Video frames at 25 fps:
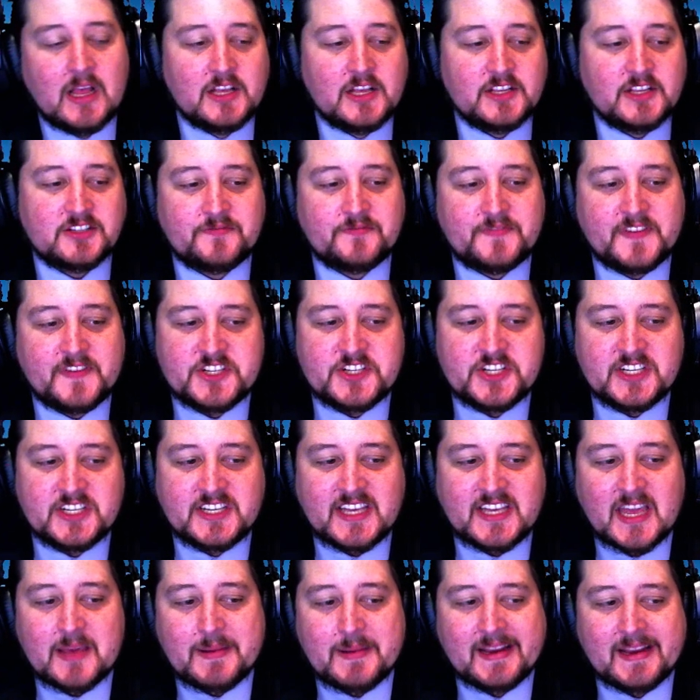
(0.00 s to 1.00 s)
So VG
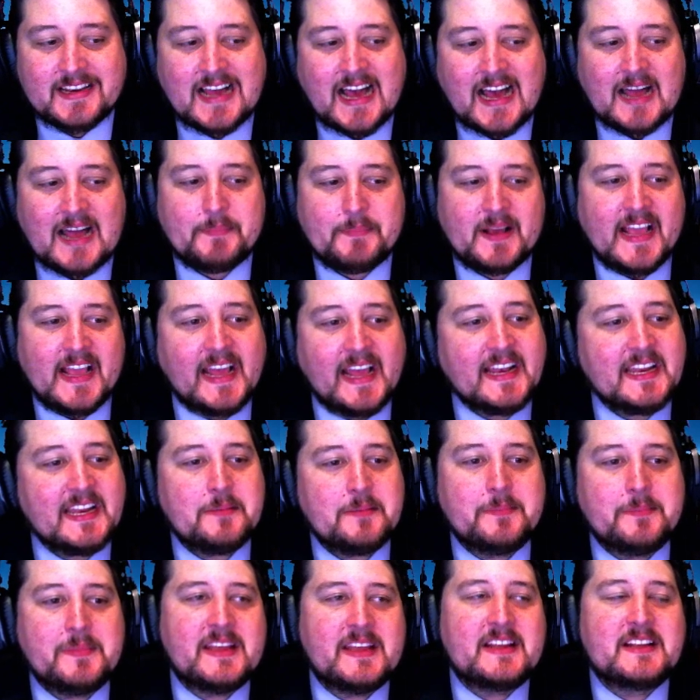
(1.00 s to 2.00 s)
Gaming, not by any
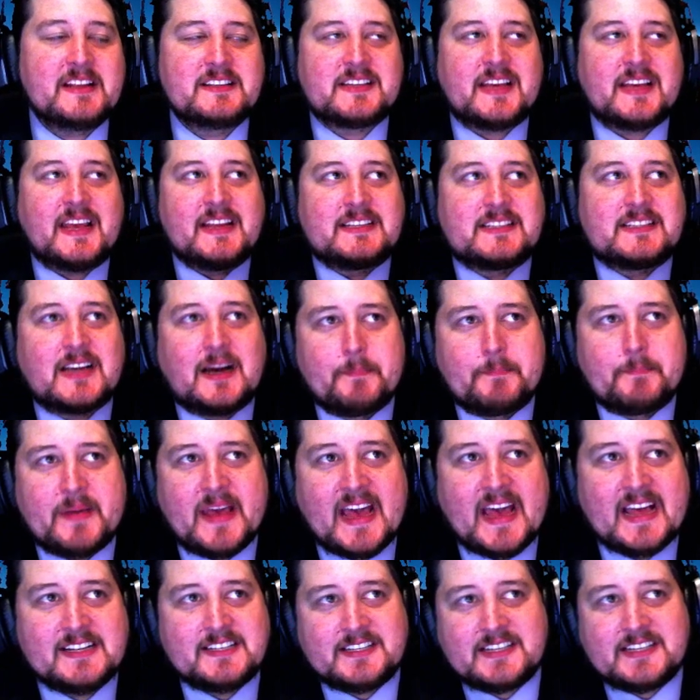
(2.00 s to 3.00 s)
means a top
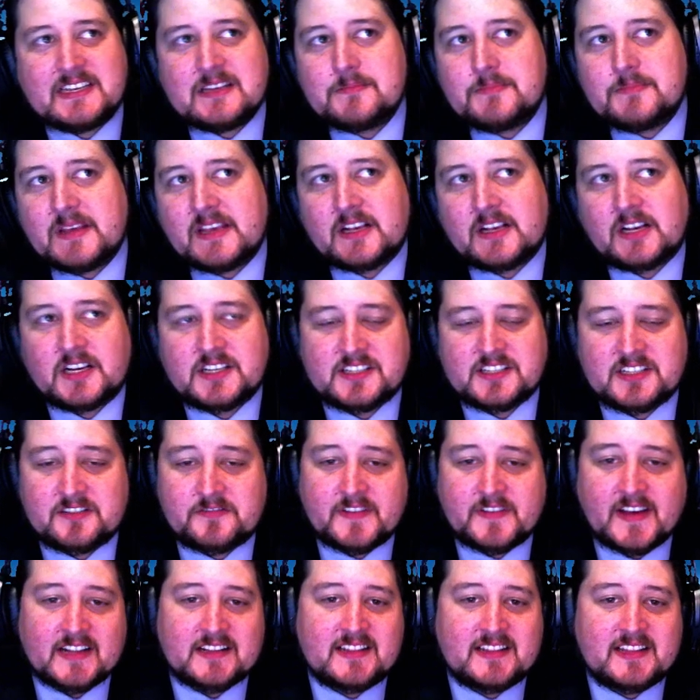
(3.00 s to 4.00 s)
bad team because of the
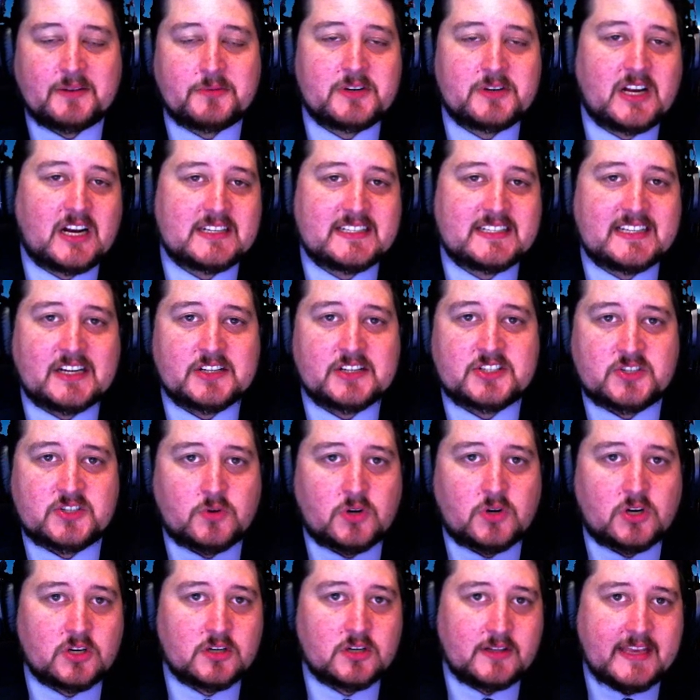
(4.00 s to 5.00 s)
fact that they were knocked out so
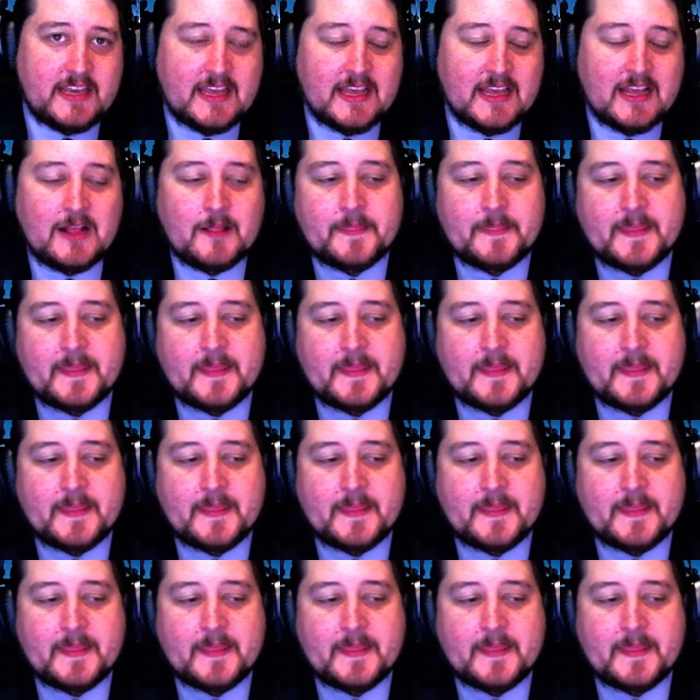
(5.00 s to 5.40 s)
early.